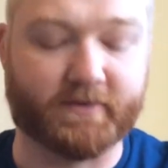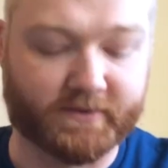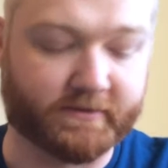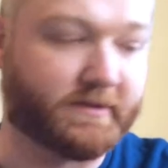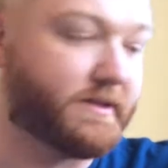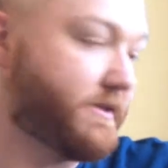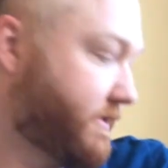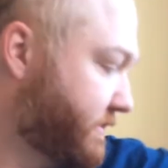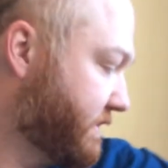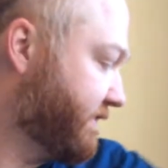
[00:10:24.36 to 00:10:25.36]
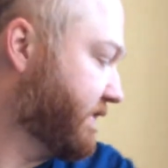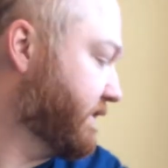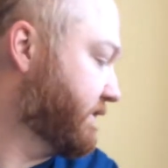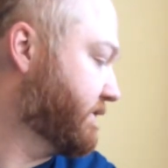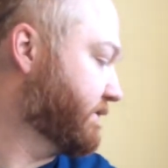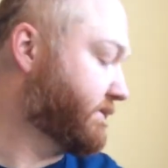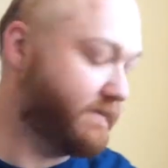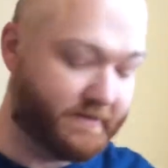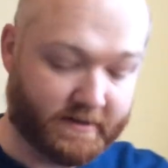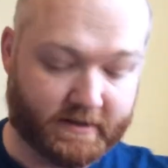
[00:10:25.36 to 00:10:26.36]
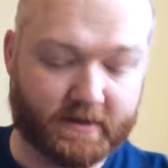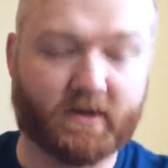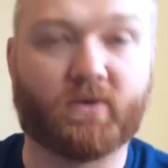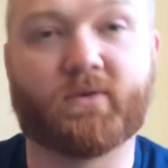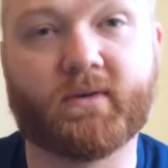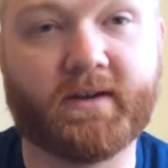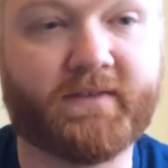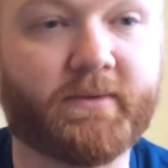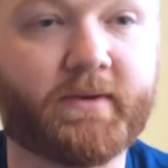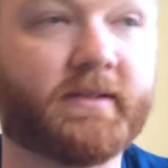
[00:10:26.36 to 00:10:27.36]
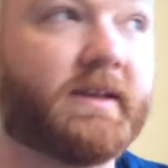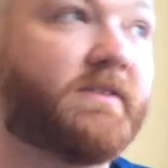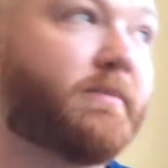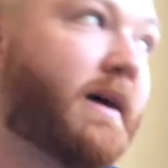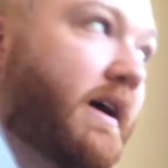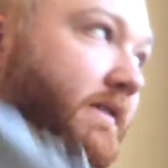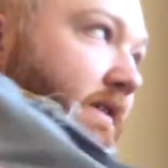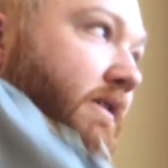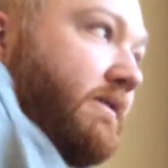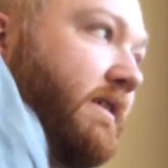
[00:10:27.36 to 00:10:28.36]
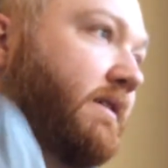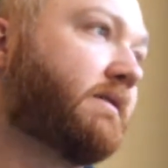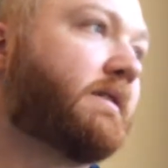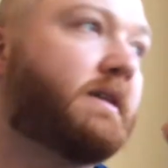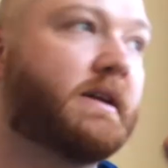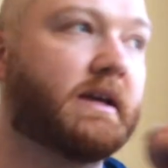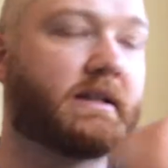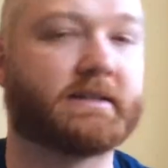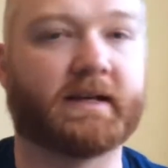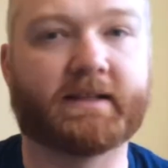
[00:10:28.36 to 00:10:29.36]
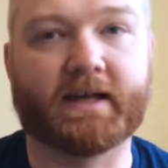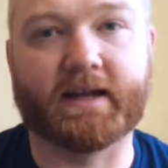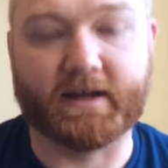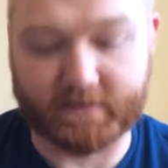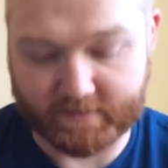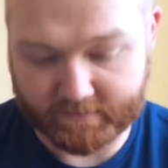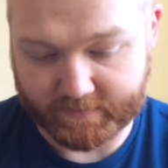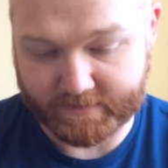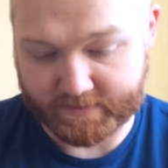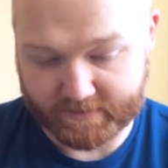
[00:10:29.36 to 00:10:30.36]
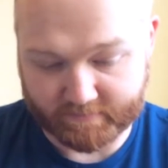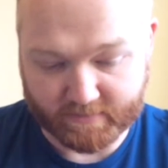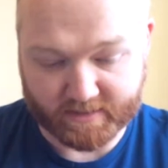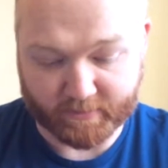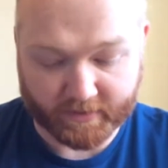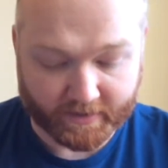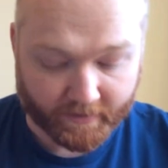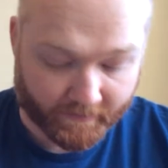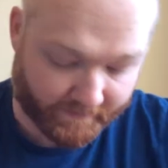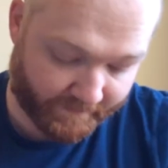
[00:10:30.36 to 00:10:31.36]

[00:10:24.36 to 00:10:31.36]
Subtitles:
your storage if you need to. Or if you want to leave your bag at the hotel, you can take that out with just minimal gear.